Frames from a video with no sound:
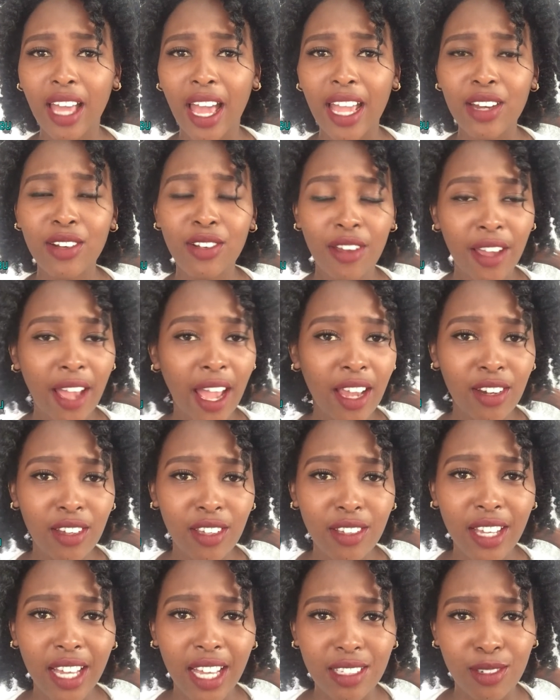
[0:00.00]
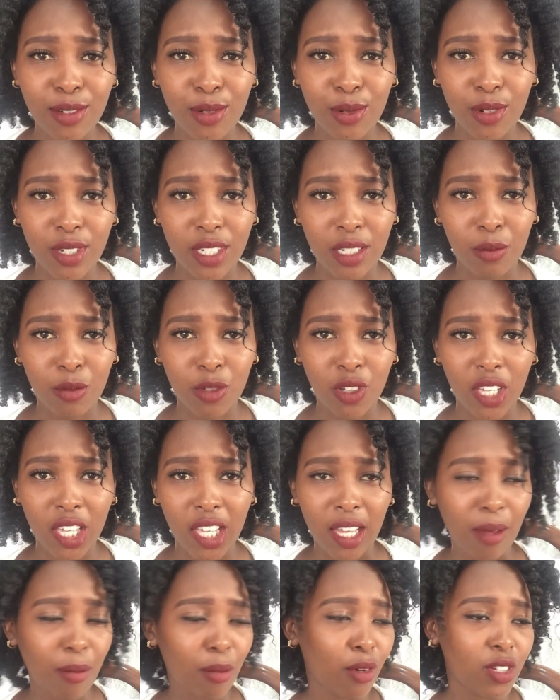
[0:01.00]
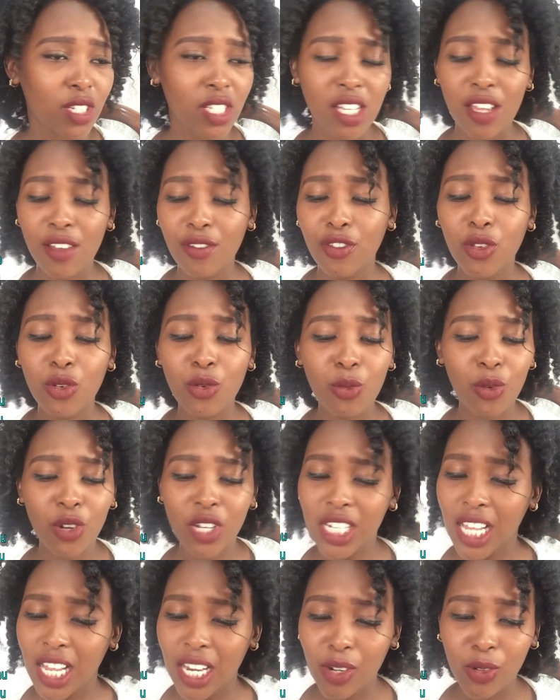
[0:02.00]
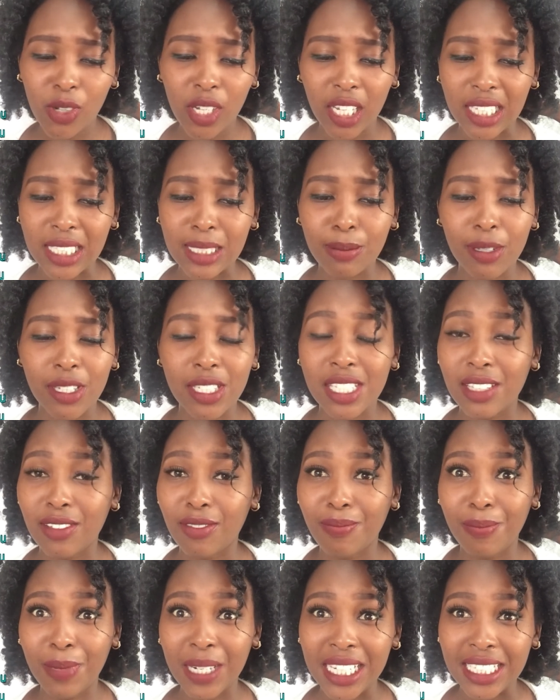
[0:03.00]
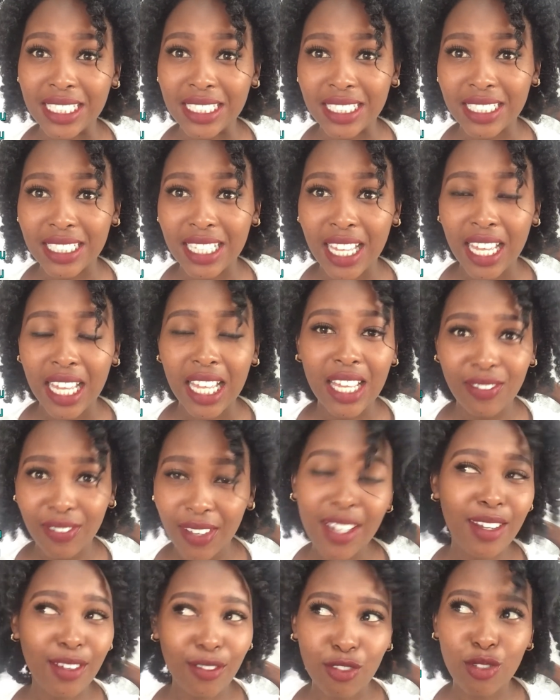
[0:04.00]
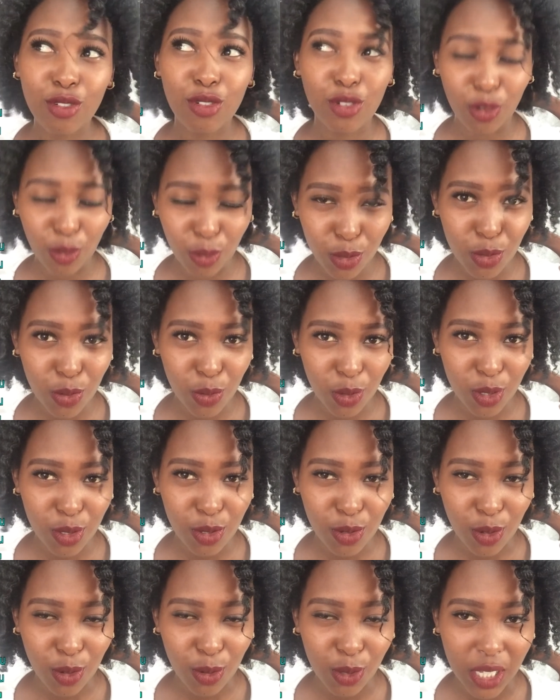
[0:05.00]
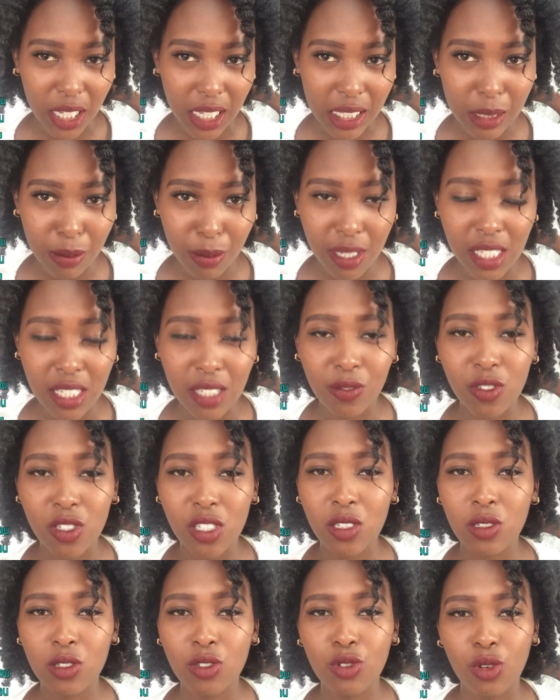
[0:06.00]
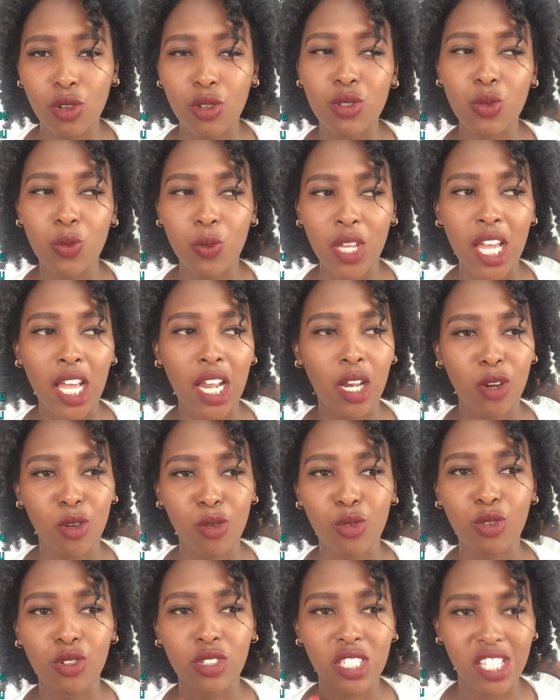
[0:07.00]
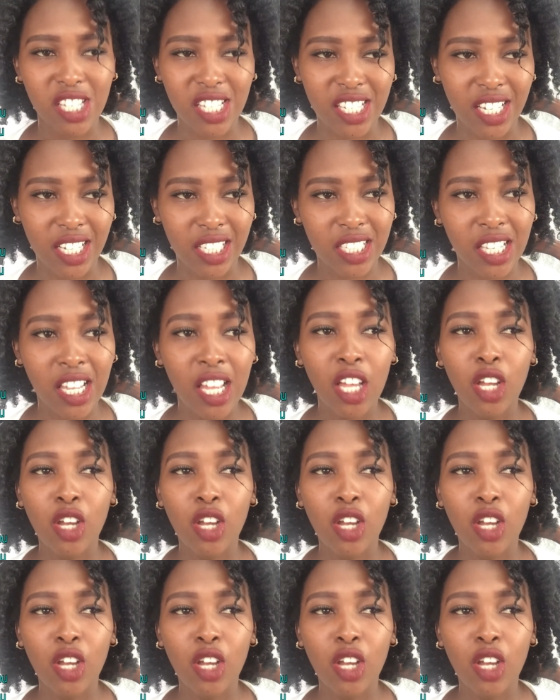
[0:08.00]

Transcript: I know you guys know what I'm talking about. If you wanna look expensive, please, even if you don't want to look expensive, just don't wear logo t-shirts.